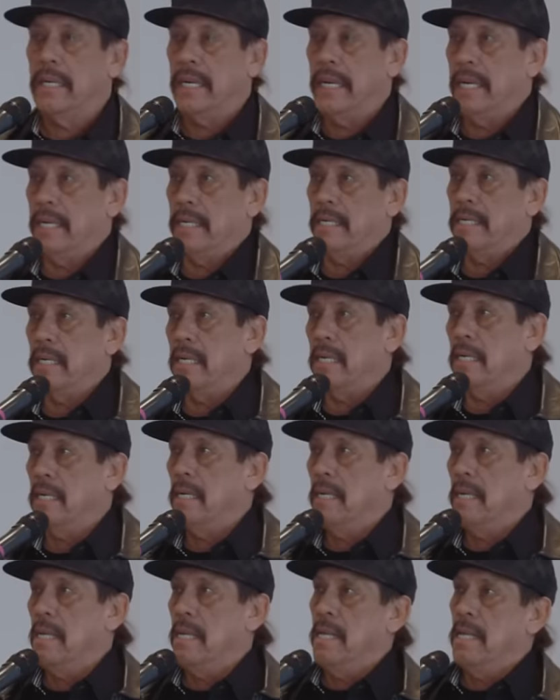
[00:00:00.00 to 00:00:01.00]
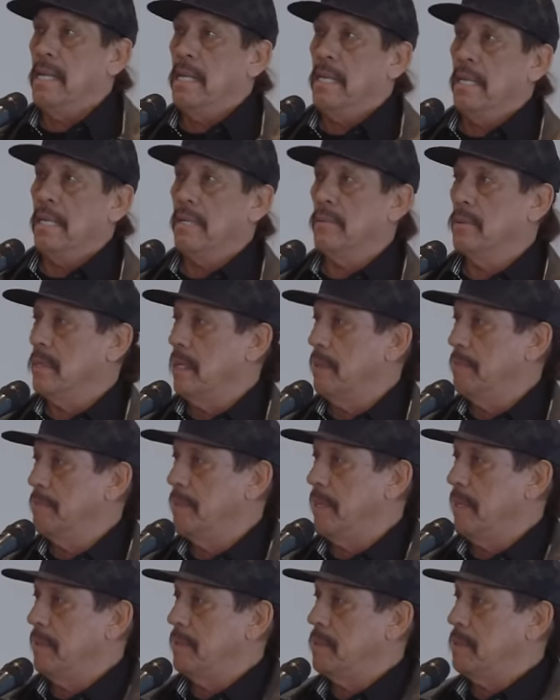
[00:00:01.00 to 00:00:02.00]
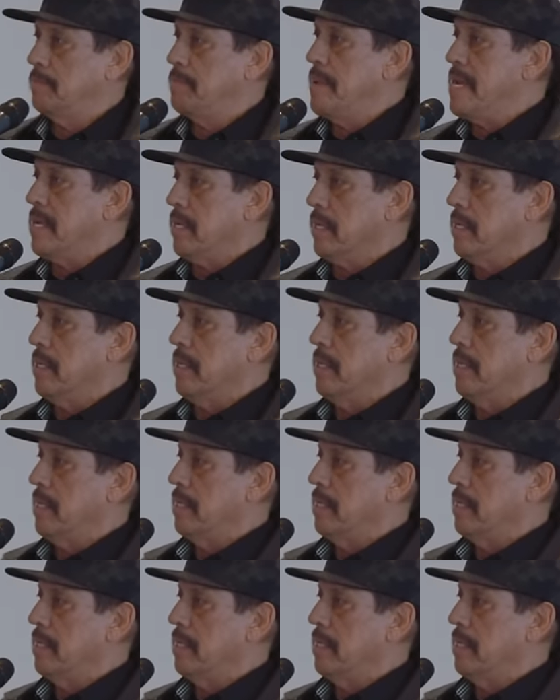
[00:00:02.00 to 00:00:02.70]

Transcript: And he was a speaker,